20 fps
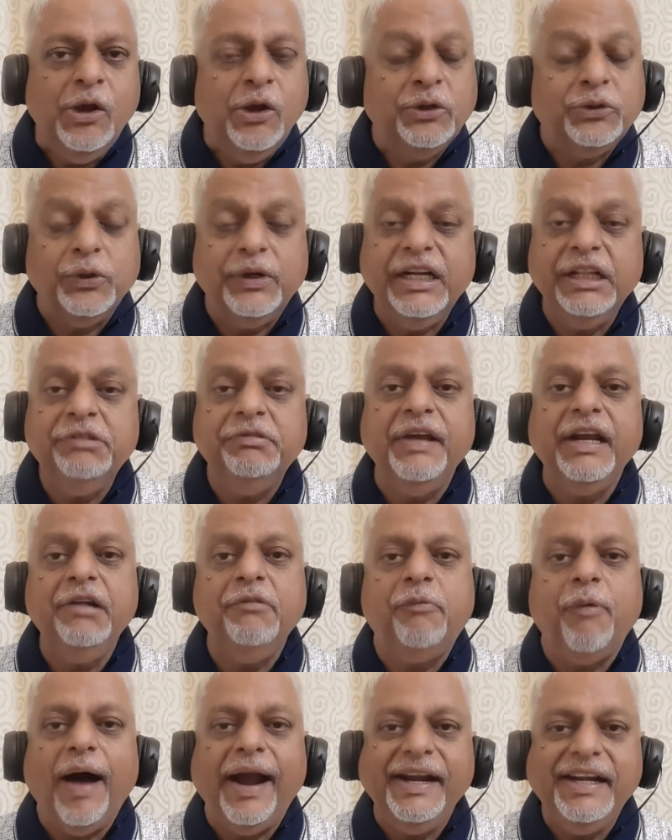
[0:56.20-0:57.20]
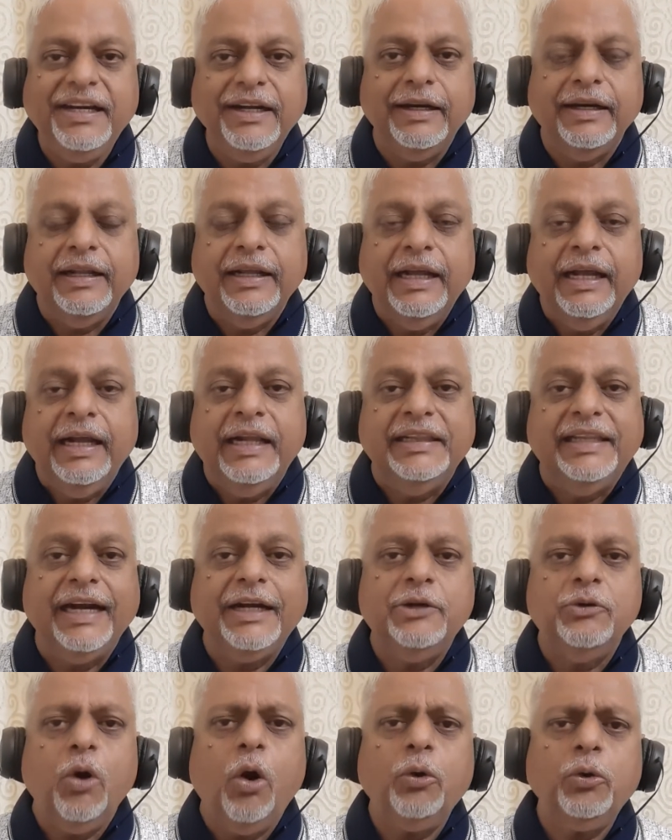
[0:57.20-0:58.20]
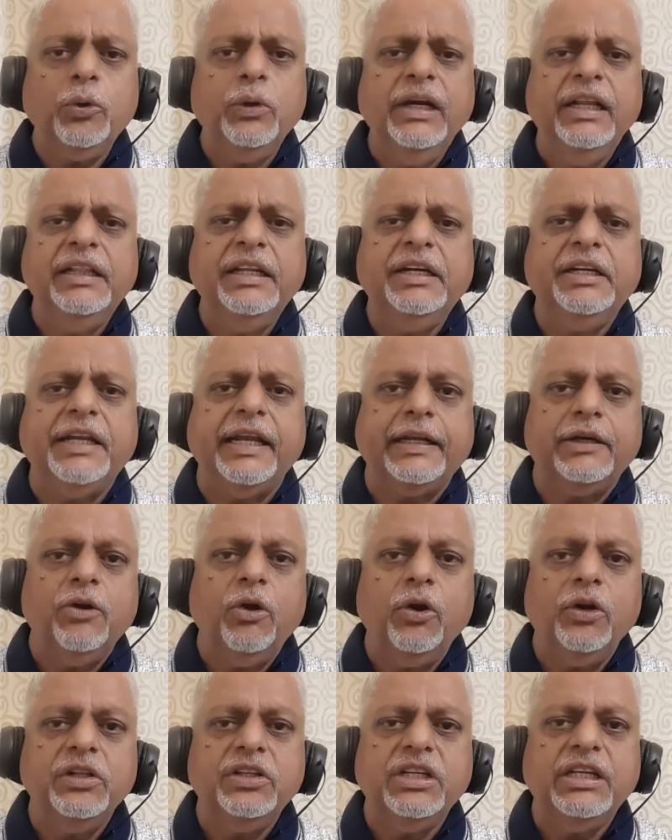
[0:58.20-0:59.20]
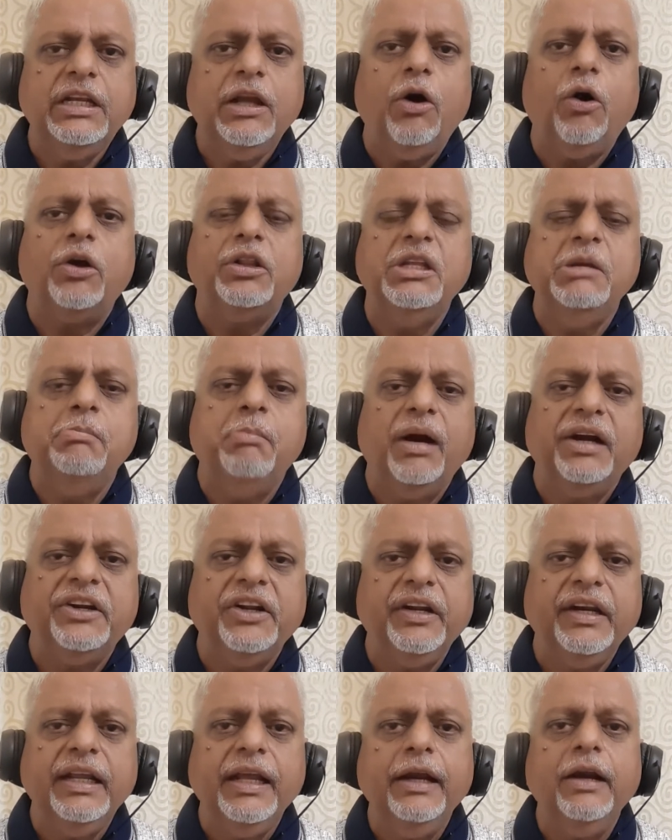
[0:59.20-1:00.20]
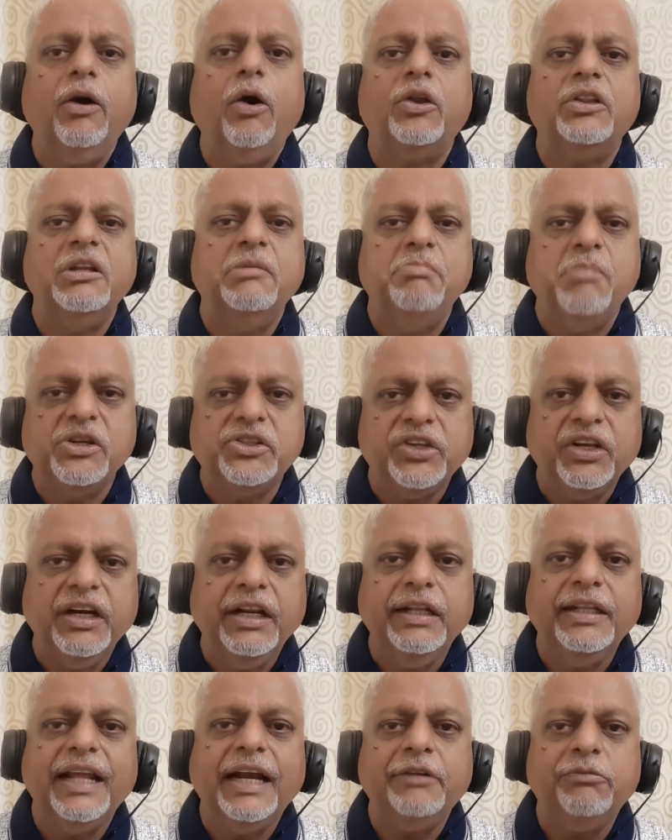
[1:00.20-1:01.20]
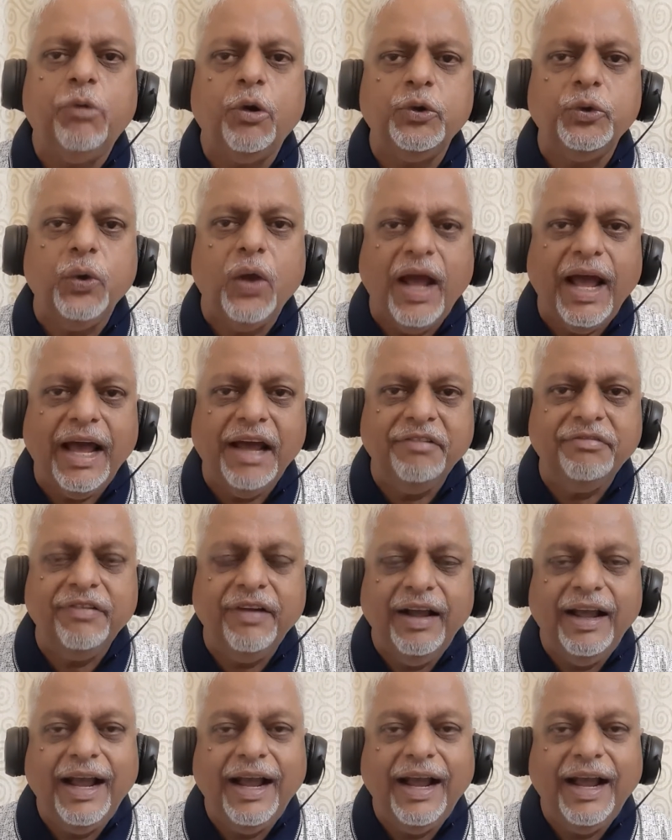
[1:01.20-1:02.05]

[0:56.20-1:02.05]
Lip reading: So it is very vital that not only the technology or the material or the machinery that what you have